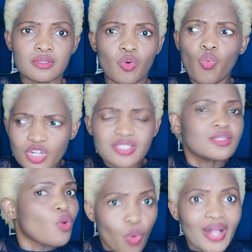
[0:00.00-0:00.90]
Once
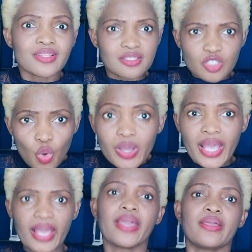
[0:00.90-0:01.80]
in a while, it's
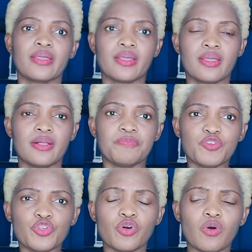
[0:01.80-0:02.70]
okay,
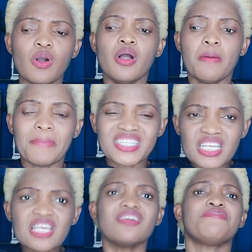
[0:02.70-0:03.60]
you know. But
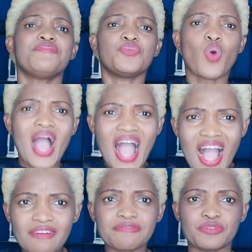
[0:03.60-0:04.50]
if you
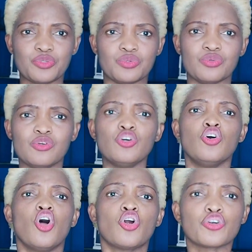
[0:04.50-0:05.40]
have to
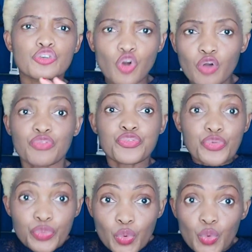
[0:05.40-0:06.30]
run
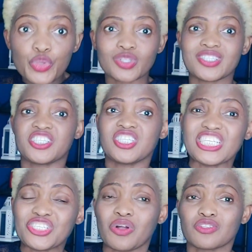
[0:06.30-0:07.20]
through your
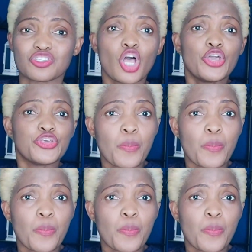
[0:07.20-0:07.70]
decisions, your